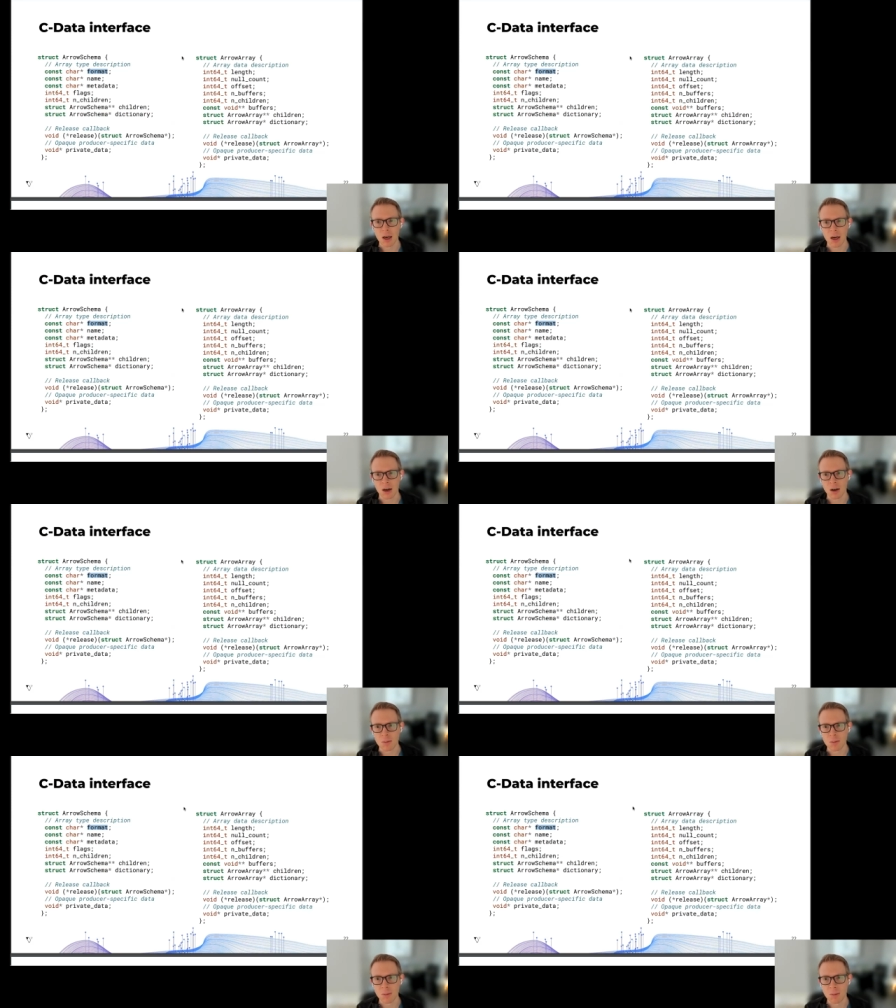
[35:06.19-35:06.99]

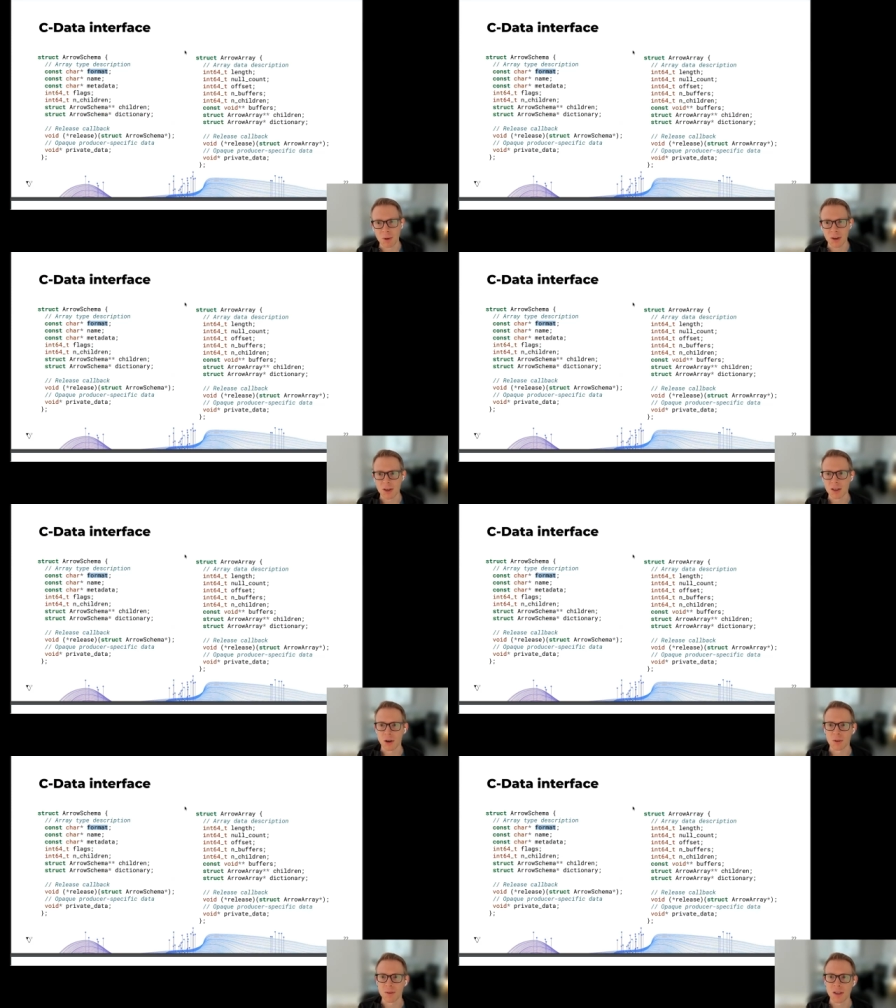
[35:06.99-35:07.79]
Um, but you
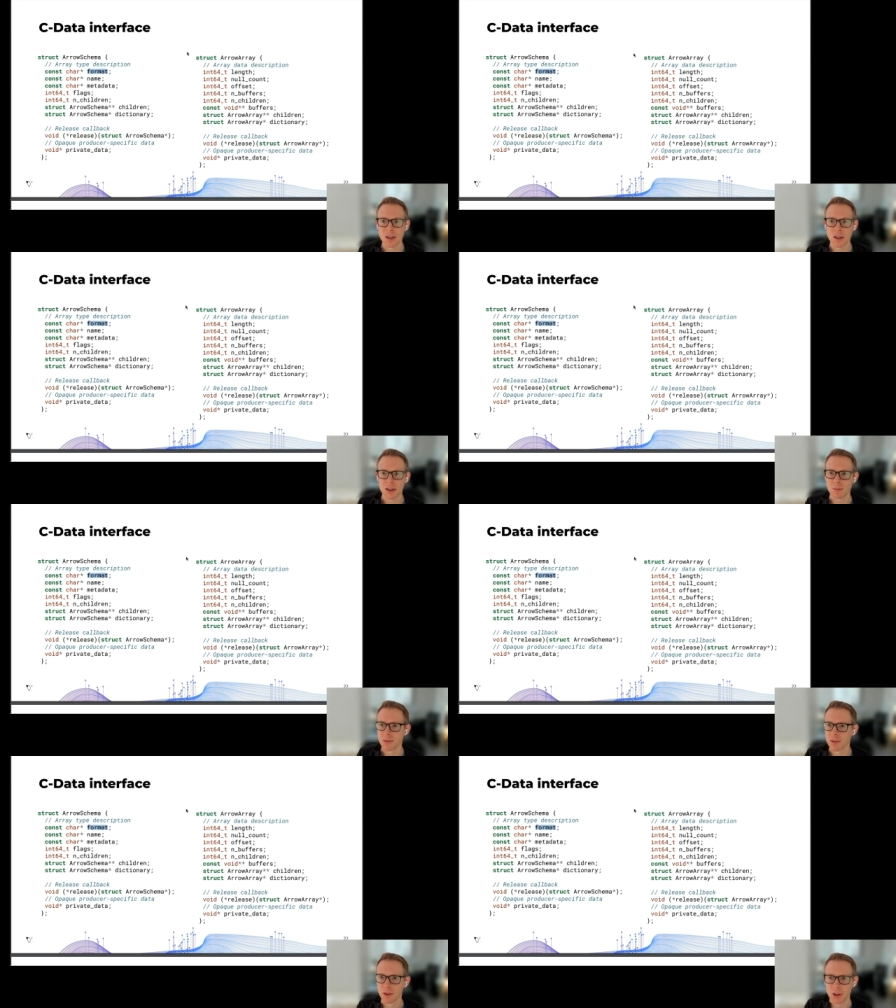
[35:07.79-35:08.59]
know, if the
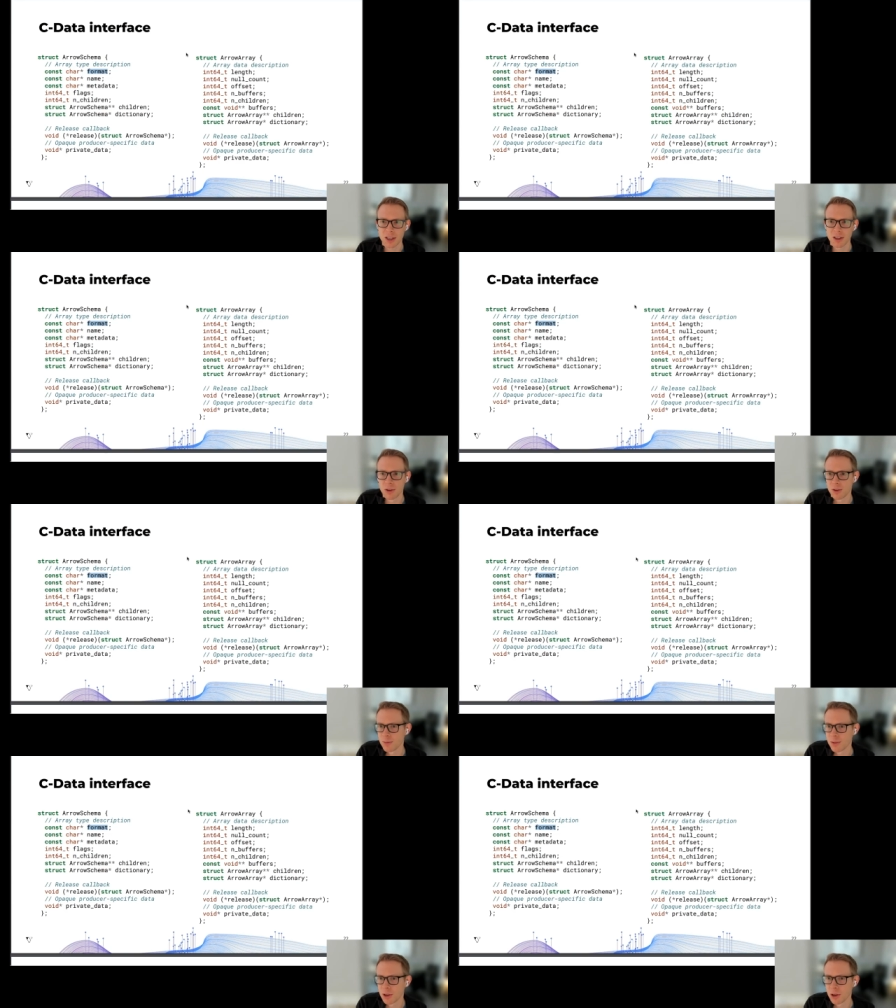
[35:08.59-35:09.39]
um, if you look, you
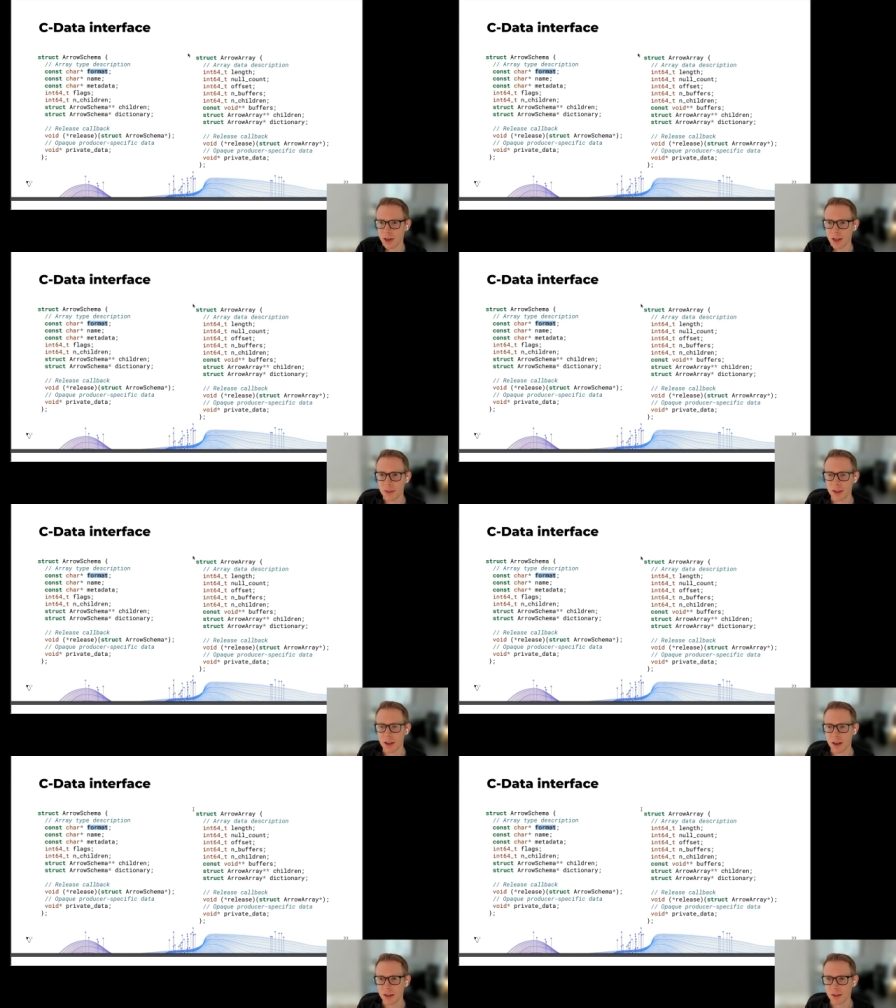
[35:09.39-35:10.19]
you can look at
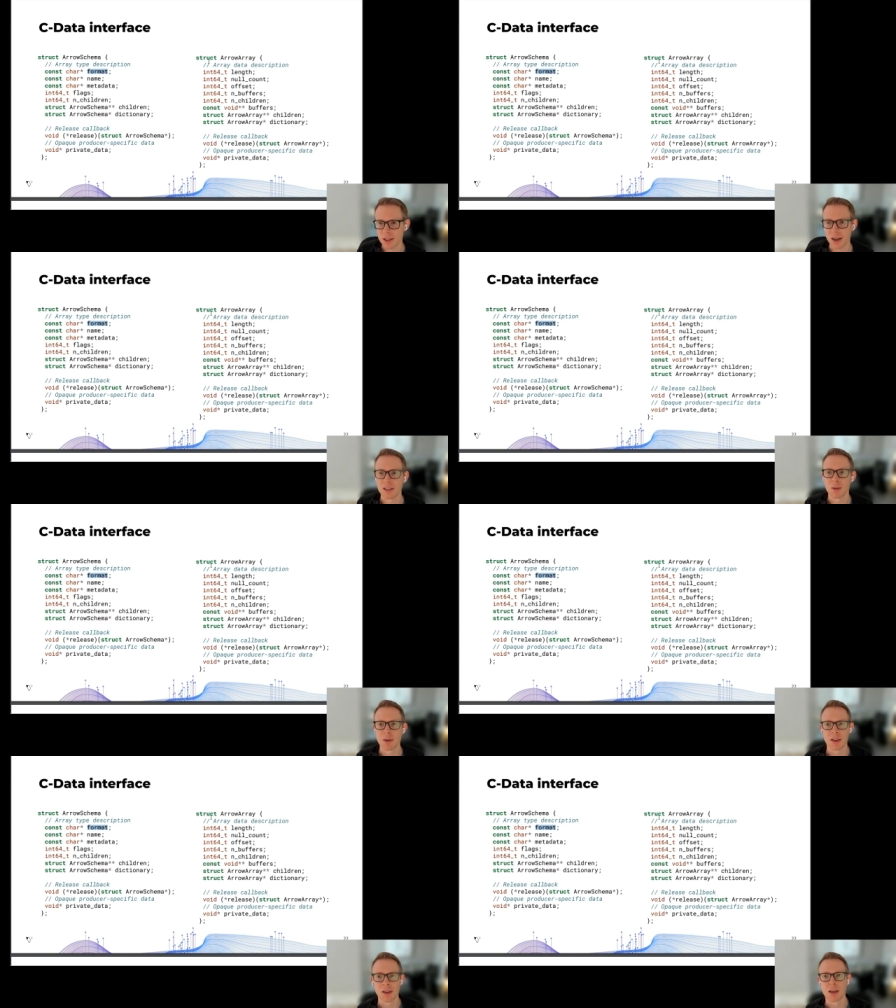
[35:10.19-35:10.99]
the uh, the
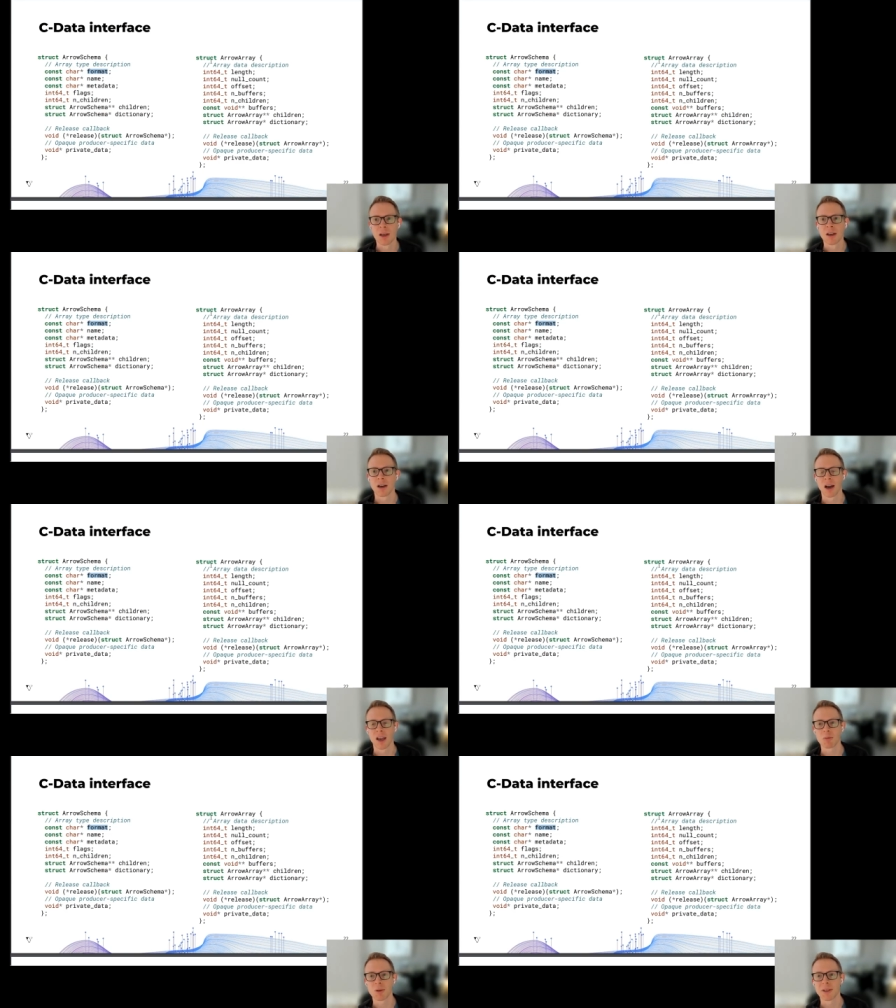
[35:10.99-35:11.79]
DuckDB uh,
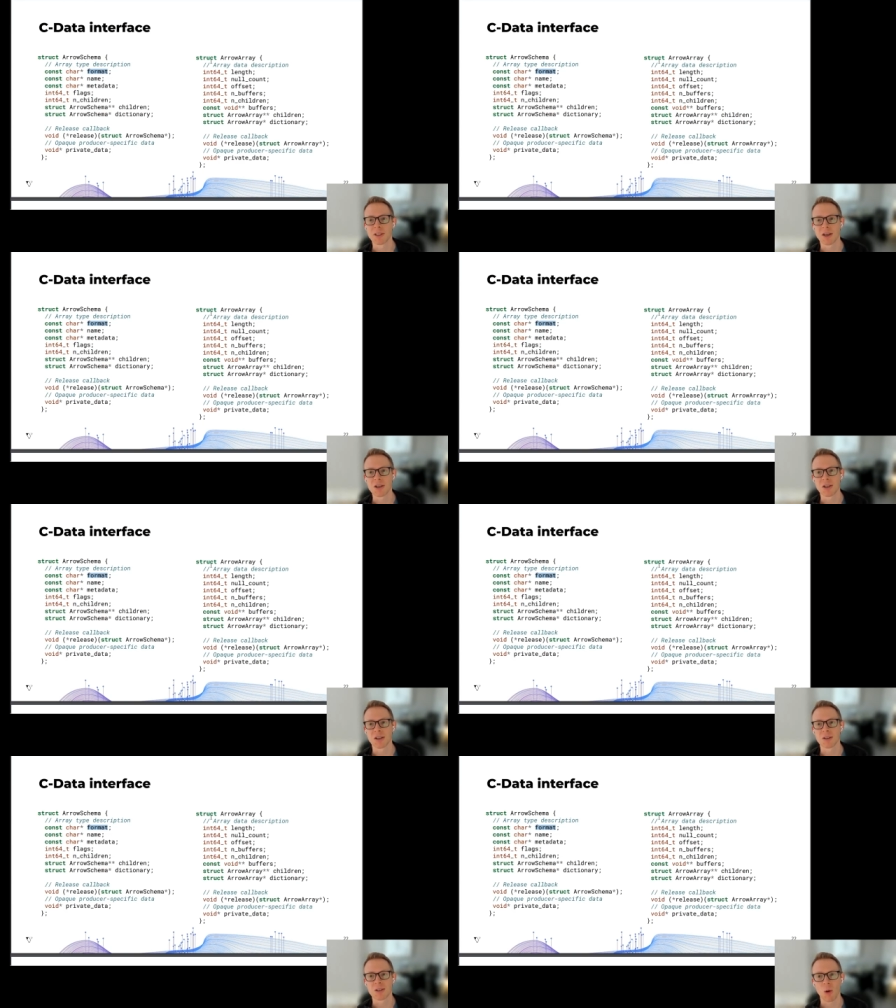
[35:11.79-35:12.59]

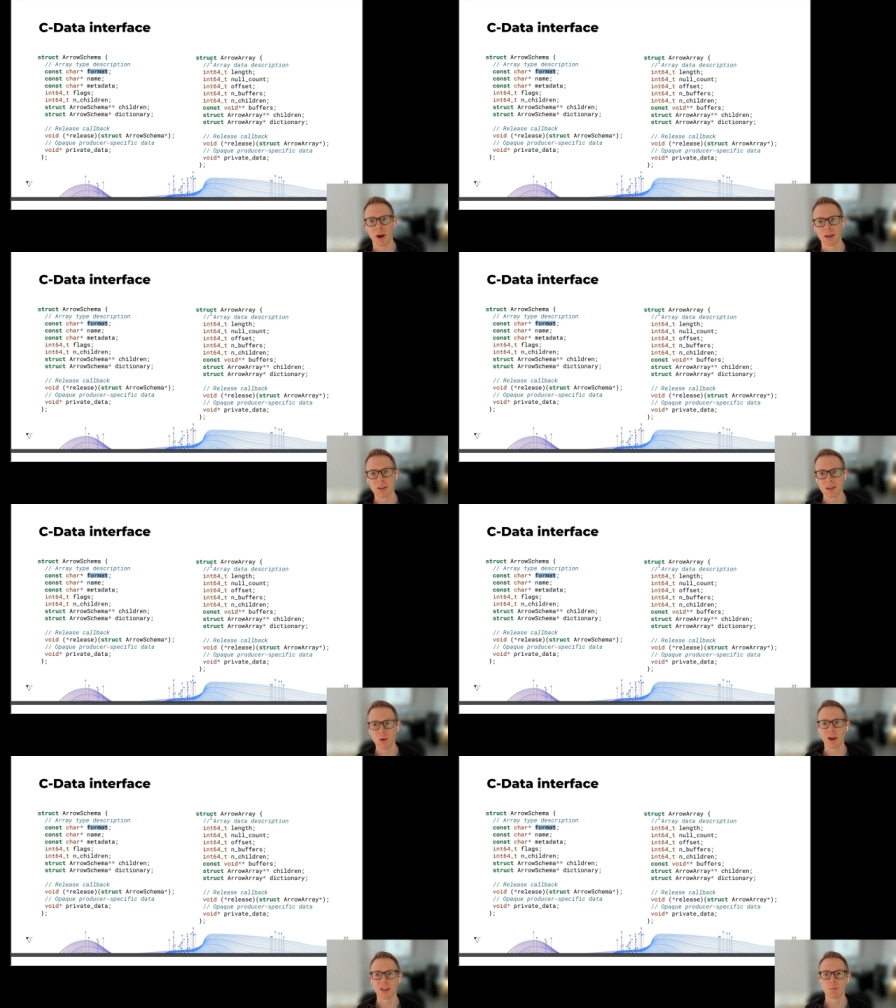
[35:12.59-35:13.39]
implementation, and it's quite it's
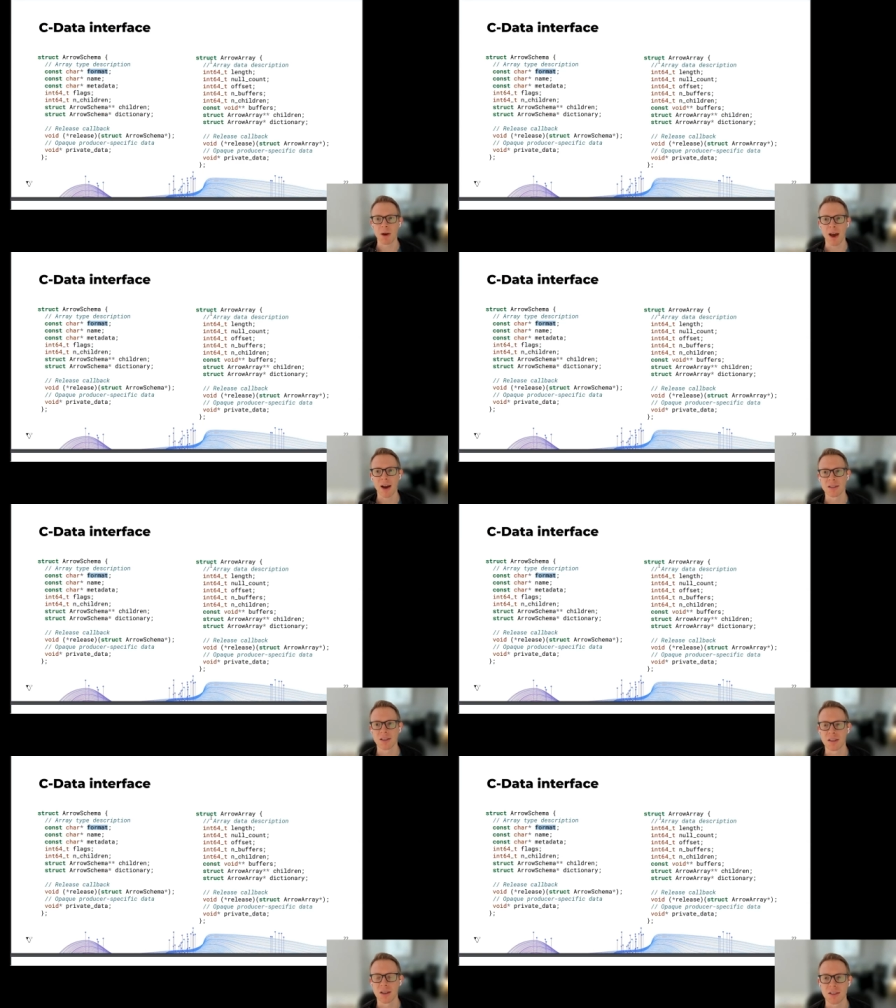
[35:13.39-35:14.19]
quite compact
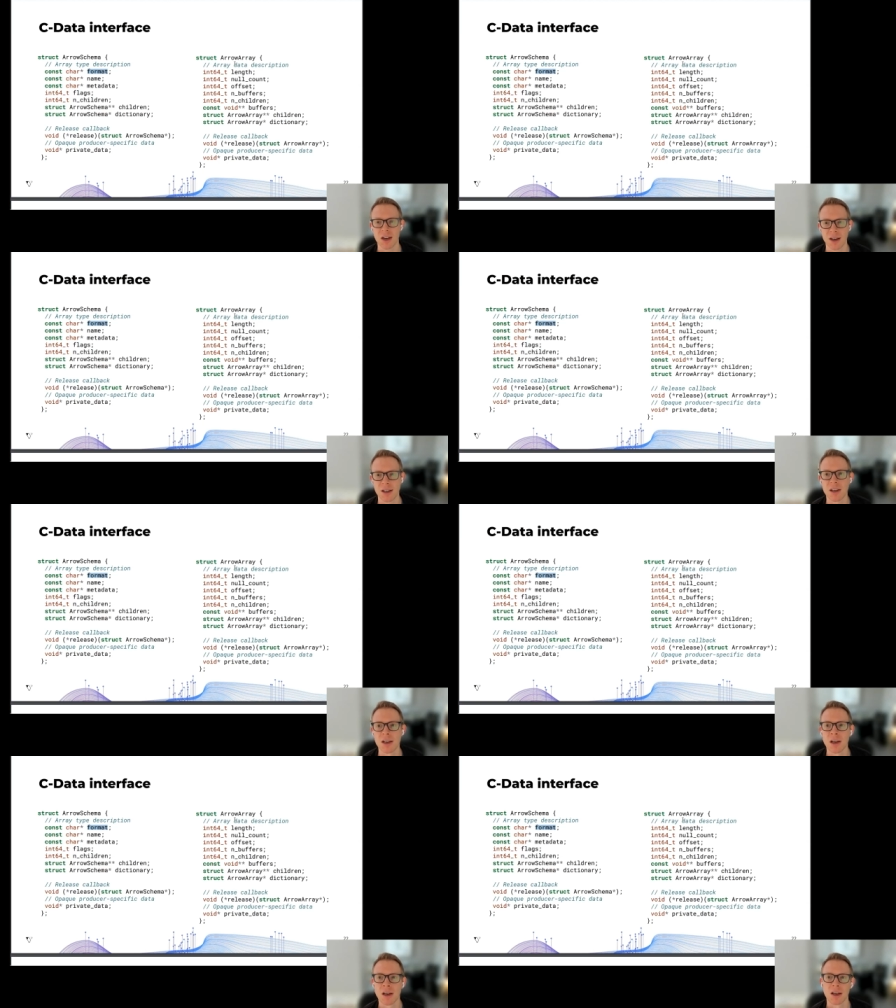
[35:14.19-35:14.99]
and, and tidy.